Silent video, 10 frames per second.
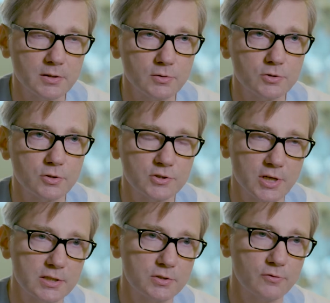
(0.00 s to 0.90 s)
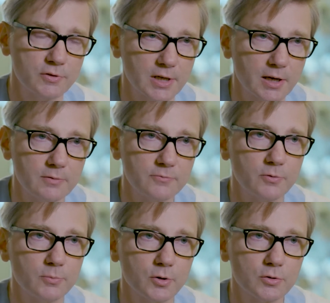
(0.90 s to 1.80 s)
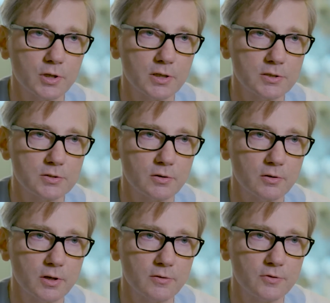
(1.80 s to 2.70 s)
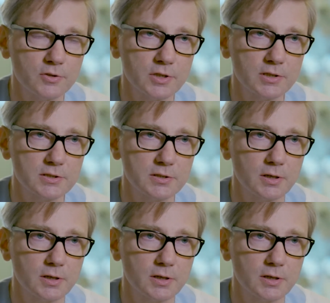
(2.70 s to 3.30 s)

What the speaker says: and also change over time for protein. So if you just